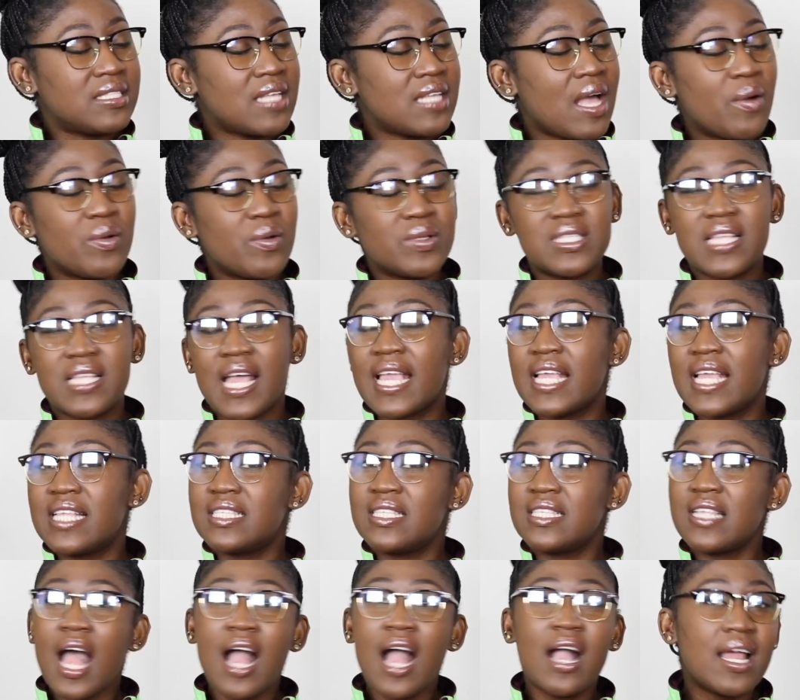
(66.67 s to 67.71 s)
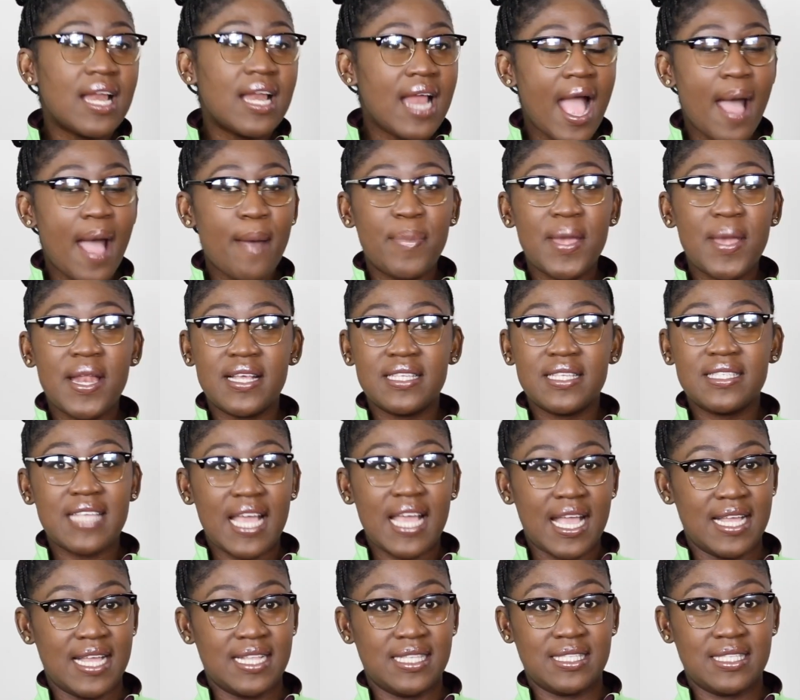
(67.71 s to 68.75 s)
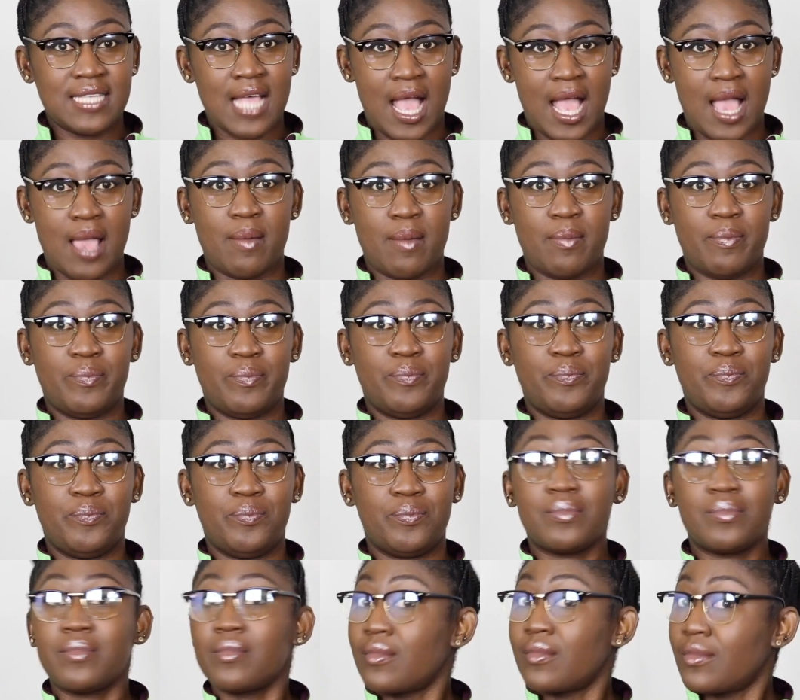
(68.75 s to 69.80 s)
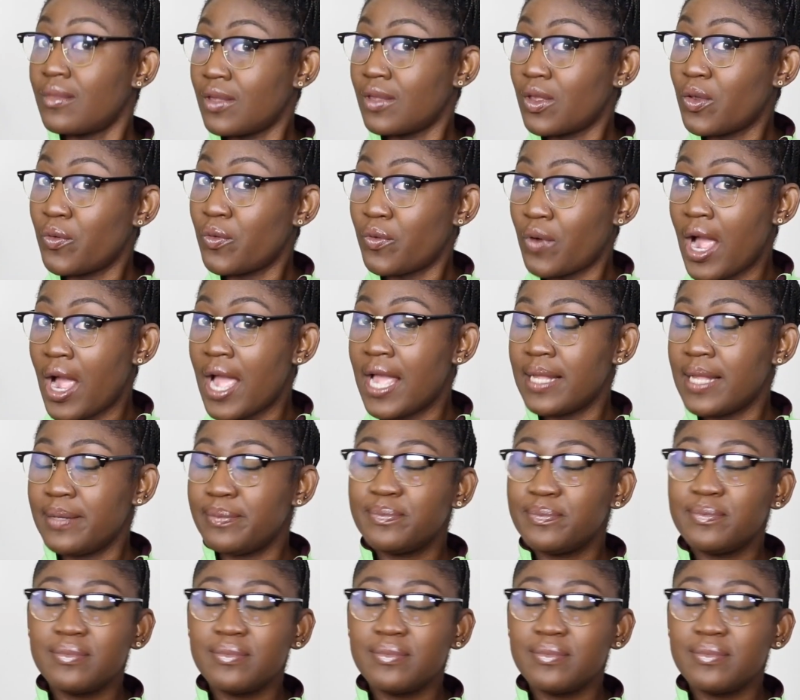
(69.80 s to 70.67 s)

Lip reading: So I was like, it's not gonna happen a second time, right?